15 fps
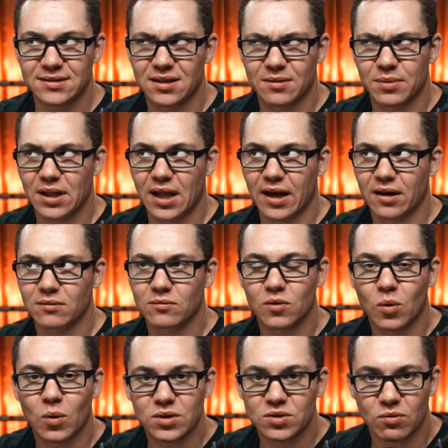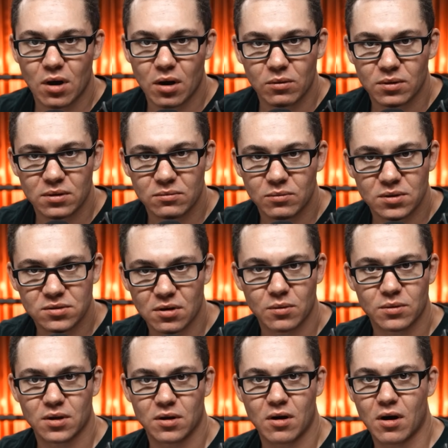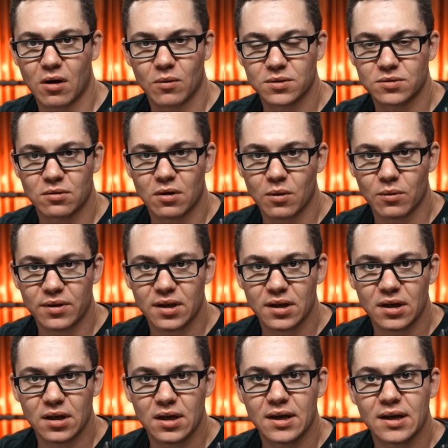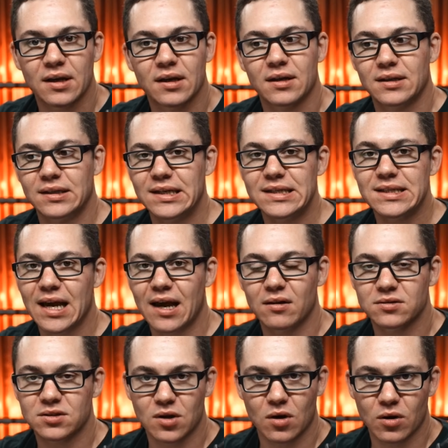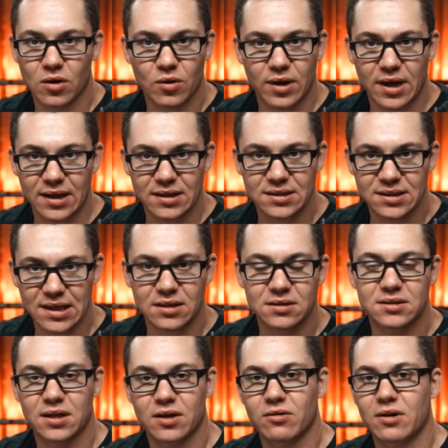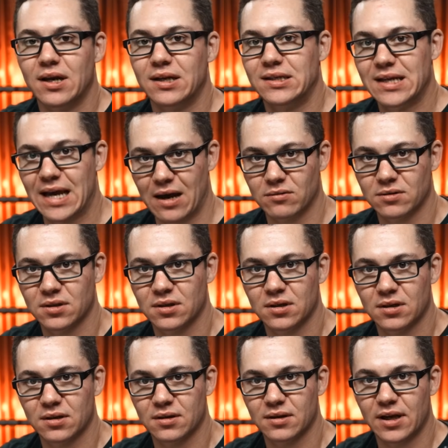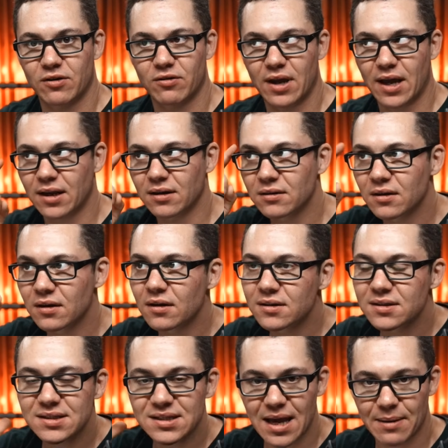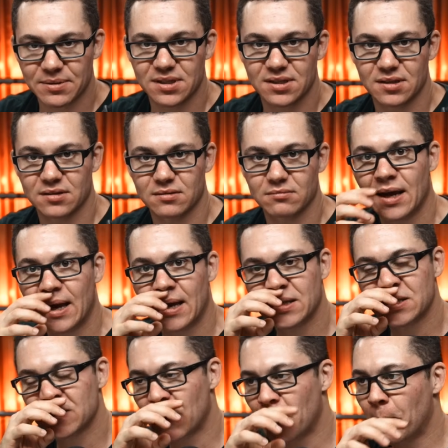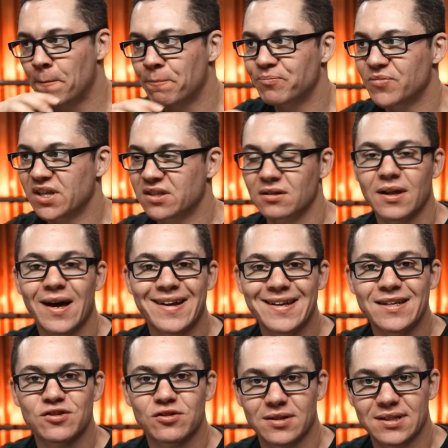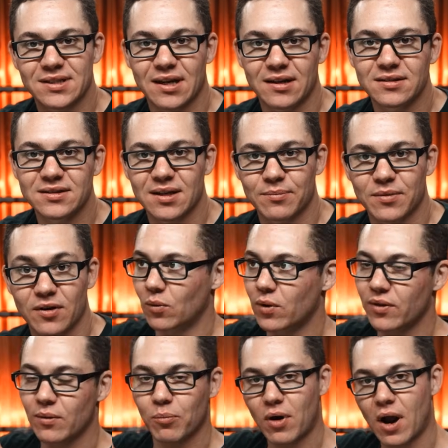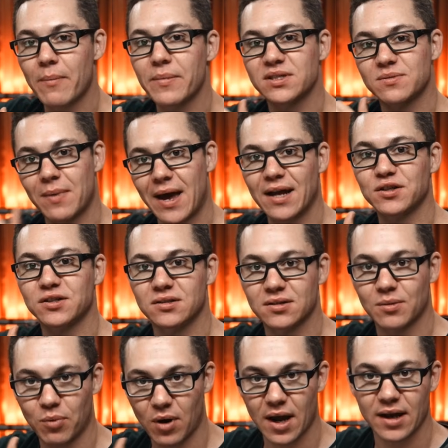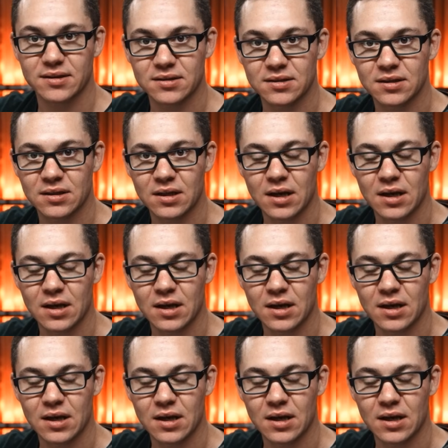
They'd be like, well, what's wrong with the car? What's wrong with it? Discounts don't create sales. They create doubt. They create skepticism. And so it's a lot easier to sell something when the promise matches the price.